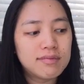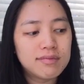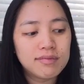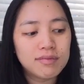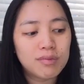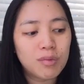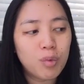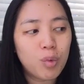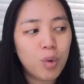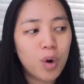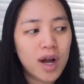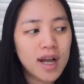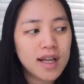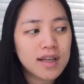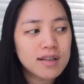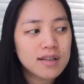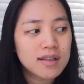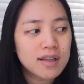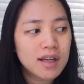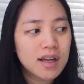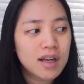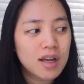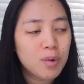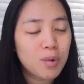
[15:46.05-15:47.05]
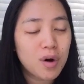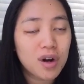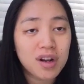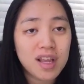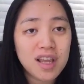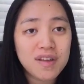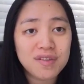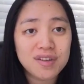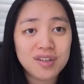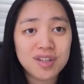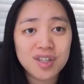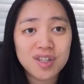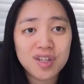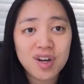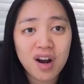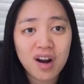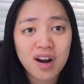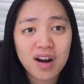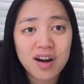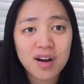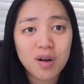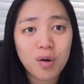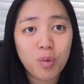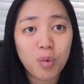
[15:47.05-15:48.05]
where to even
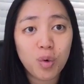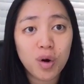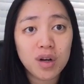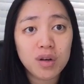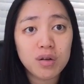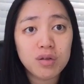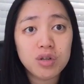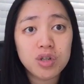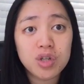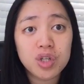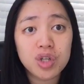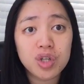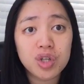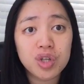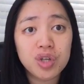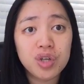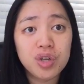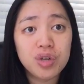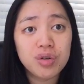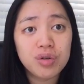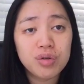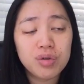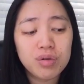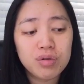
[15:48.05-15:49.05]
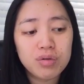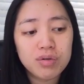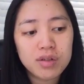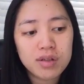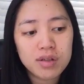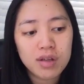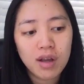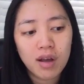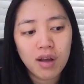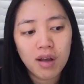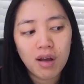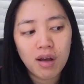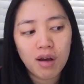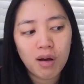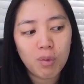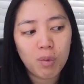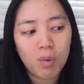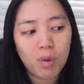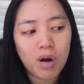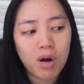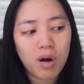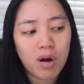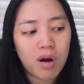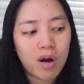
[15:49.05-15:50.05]
start, what to use,
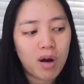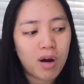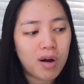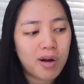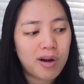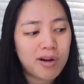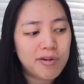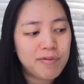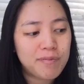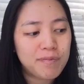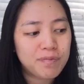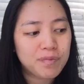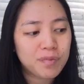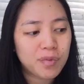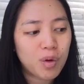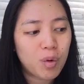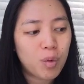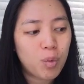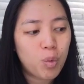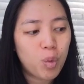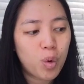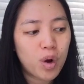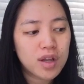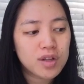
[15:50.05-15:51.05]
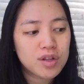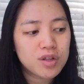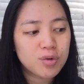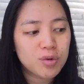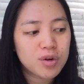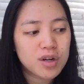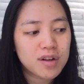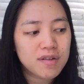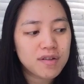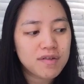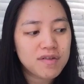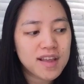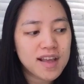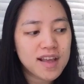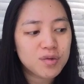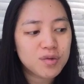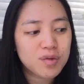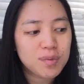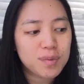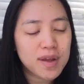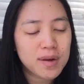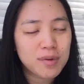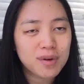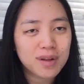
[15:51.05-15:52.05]
what sort of things
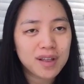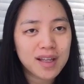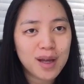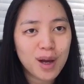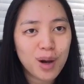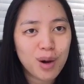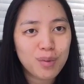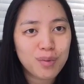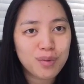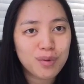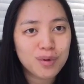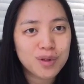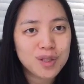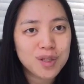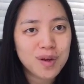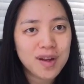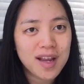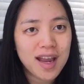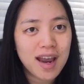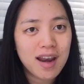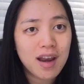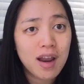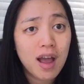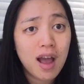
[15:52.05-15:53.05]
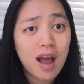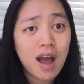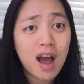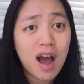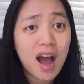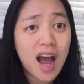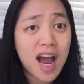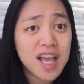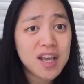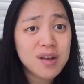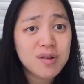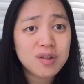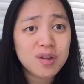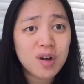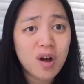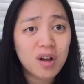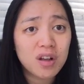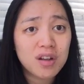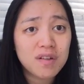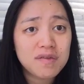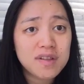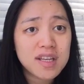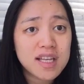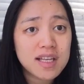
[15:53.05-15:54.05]
would be really helpful. So again, I use all
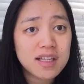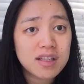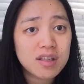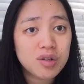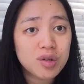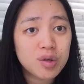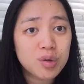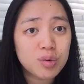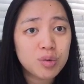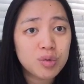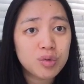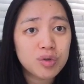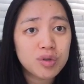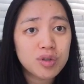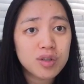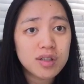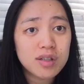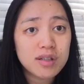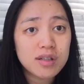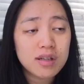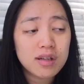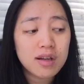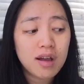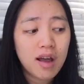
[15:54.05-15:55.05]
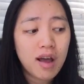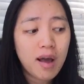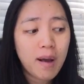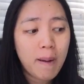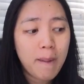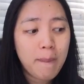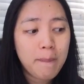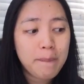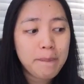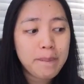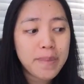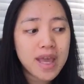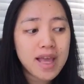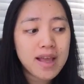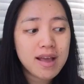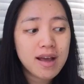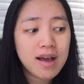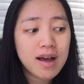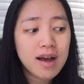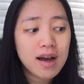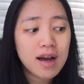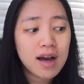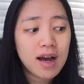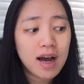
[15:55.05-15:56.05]
of these tools
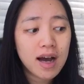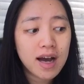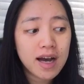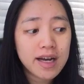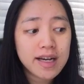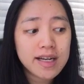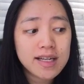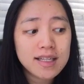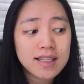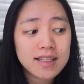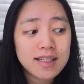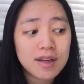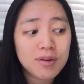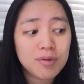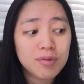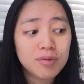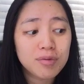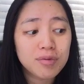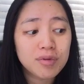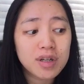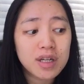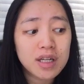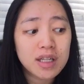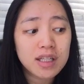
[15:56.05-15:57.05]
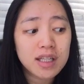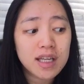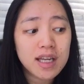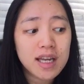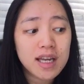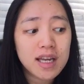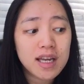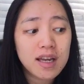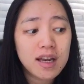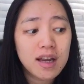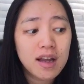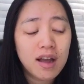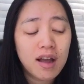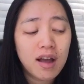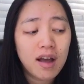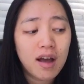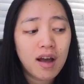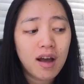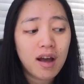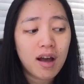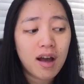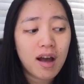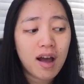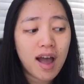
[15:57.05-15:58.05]
because I really
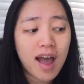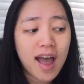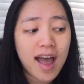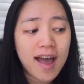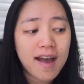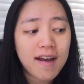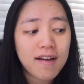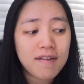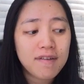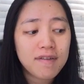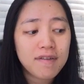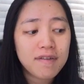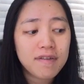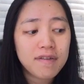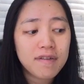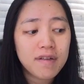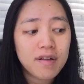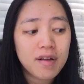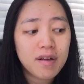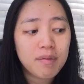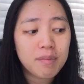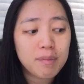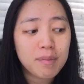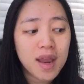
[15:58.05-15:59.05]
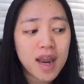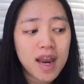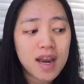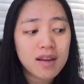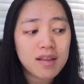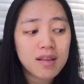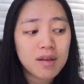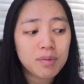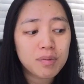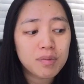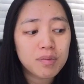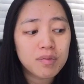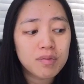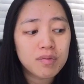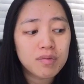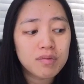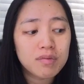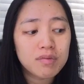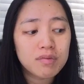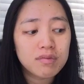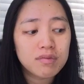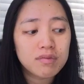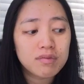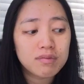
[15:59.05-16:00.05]
have made
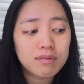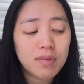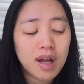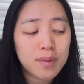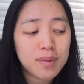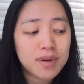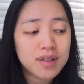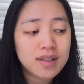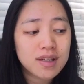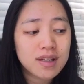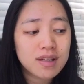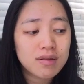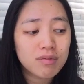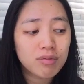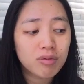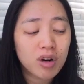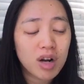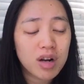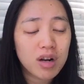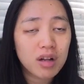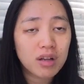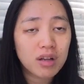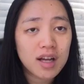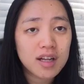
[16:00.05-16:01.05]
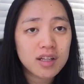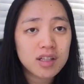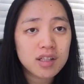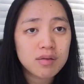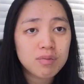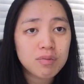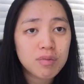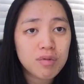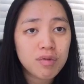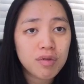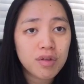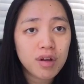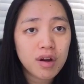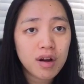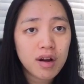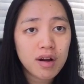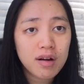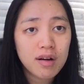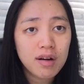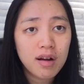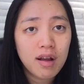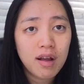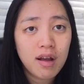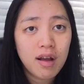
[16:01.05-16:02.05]
my business run a smoother.
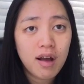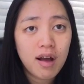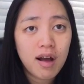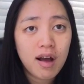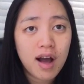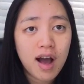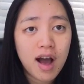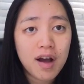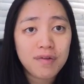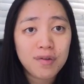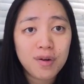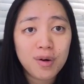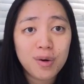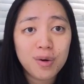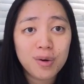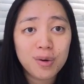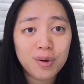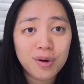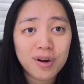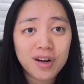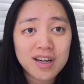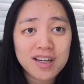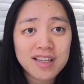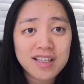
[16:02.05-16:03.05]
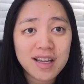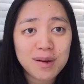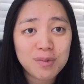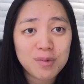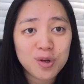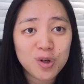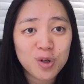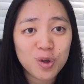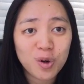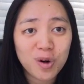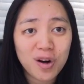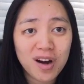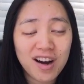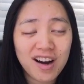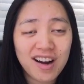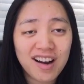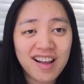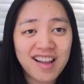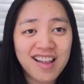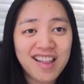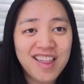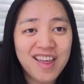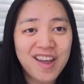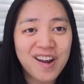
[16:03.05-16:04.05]
Of course, I'm sure
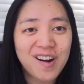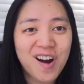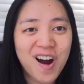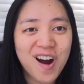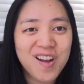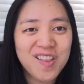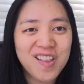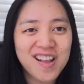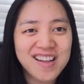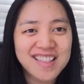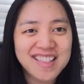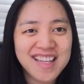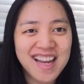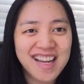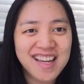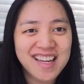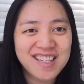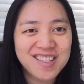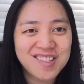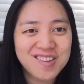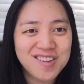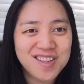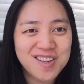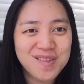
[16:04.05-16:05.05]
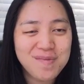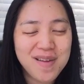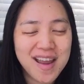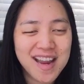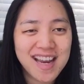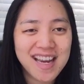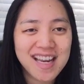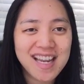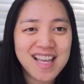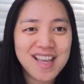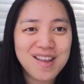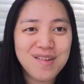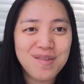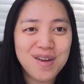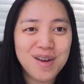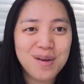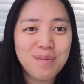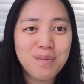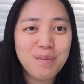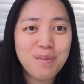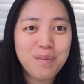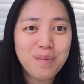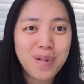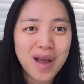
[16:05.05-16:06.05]
there are things I could do to make it
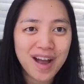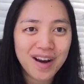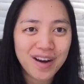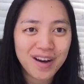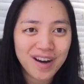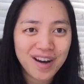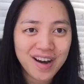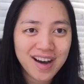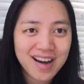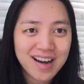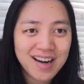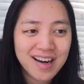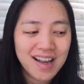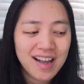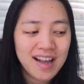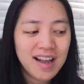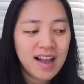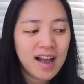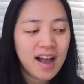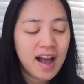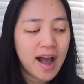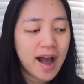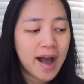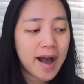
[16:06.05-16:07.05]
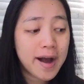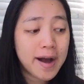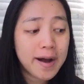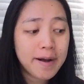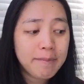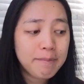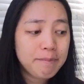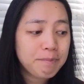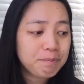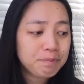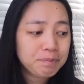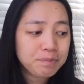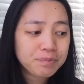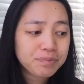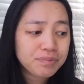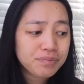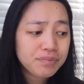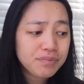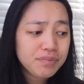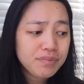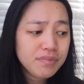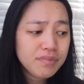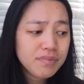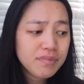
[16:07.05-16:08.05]
even better.
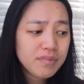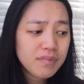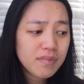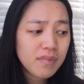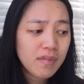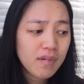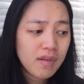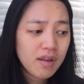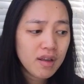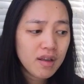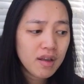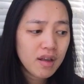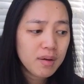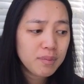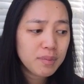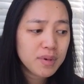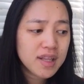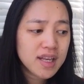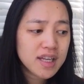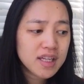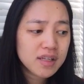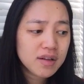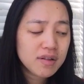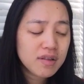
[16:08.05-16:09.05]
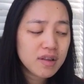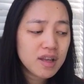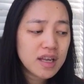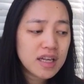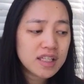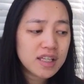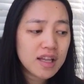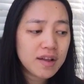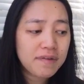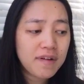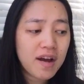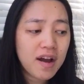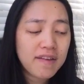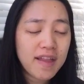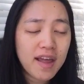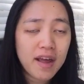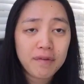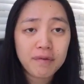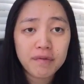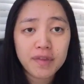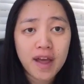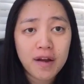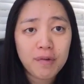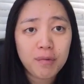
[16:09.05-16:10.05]
But these are things I found
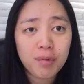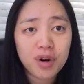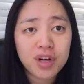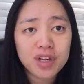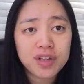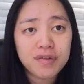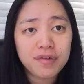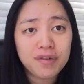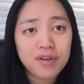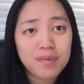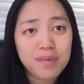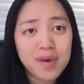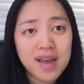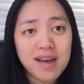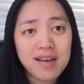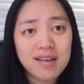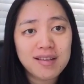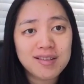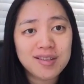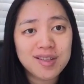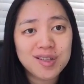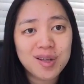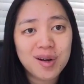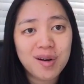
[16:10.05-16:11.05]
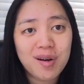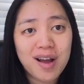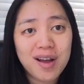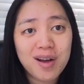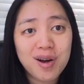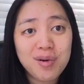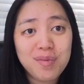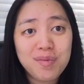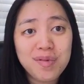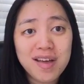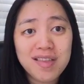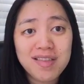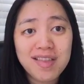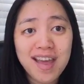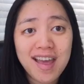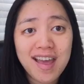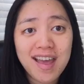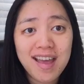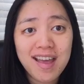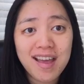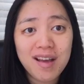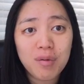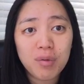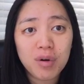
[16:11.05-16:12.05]
that worked for me. And so I hope that
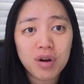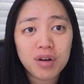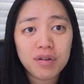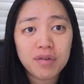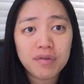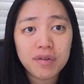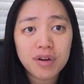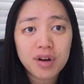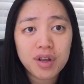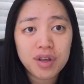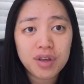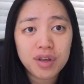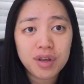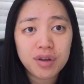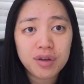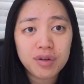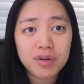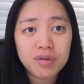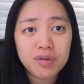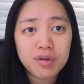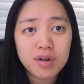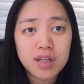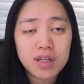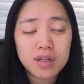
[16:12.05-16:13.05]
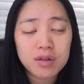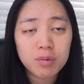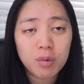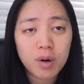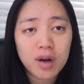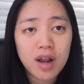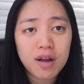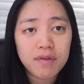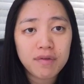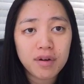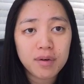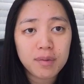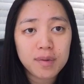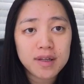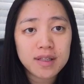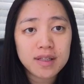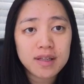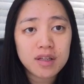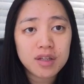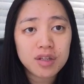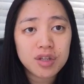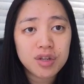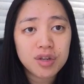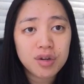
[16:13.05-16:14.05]
they work for you in whatever
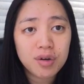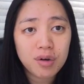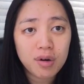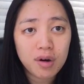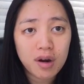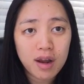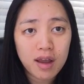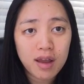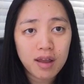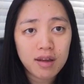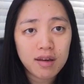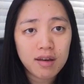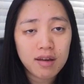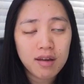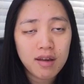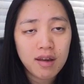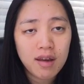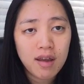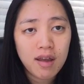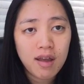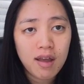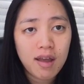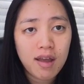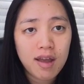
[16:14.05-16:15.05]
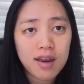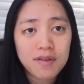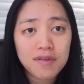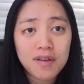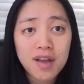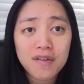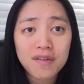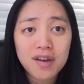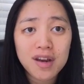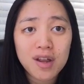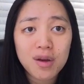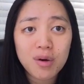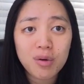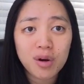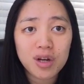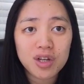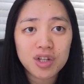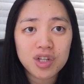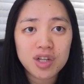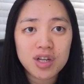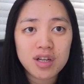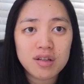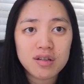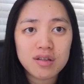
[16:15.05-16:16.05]
business you're in. And if you have any
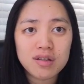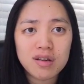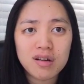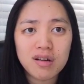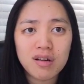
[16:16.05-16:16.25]
questions,